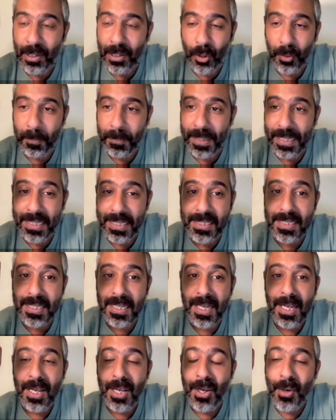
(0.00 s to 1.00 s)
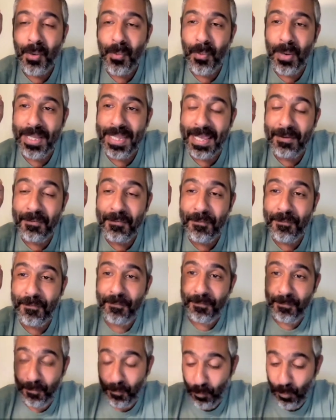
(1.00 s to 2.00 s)
long piece where
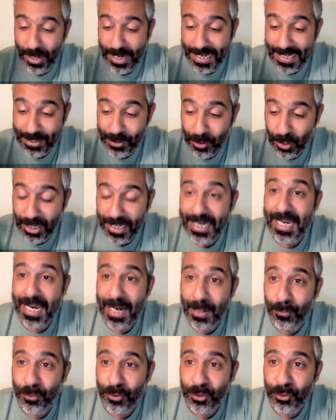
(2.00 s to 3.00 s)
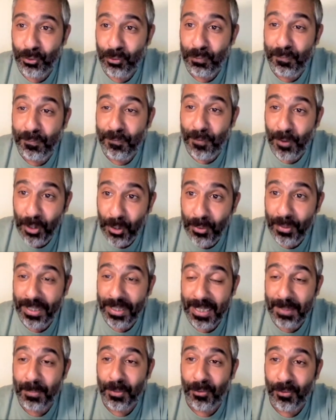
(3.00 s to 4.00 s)
he's got a camera crew following
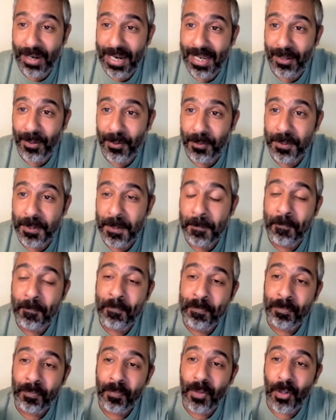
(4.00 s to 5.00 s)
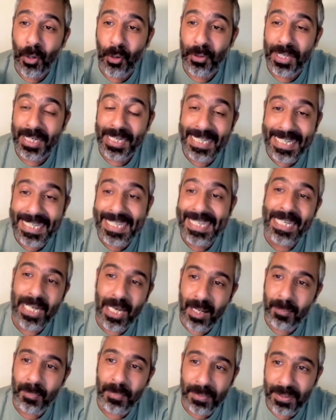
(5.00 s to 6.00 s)
him around on the lead
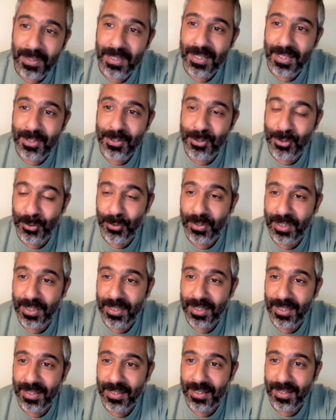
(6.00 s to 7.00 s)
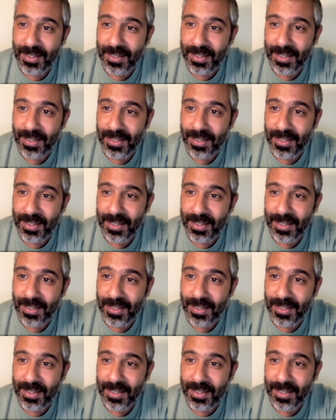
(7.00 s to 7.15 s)
up to the